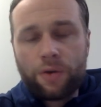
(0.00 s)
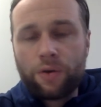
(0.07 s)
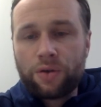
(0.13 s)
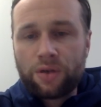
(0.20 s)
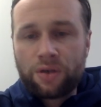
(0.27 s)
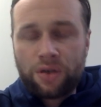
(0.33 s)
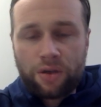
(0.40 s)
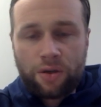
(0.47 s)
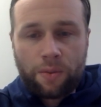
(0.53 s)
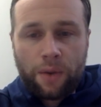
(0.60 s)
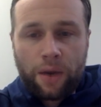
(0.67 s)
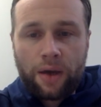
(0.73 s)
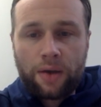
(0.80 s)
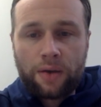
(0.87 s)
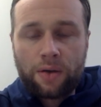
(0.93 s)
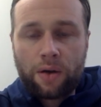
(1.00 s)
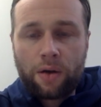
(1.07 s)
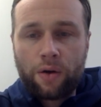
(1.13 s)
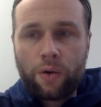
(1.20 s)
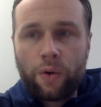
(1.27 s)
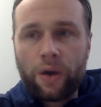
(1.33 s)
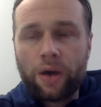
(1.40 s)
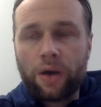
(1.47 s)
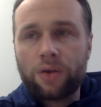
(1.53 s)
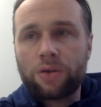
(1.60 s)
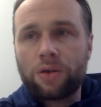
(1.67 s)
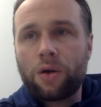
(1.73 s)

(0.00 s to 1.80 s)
Your decision making is a lot quicker.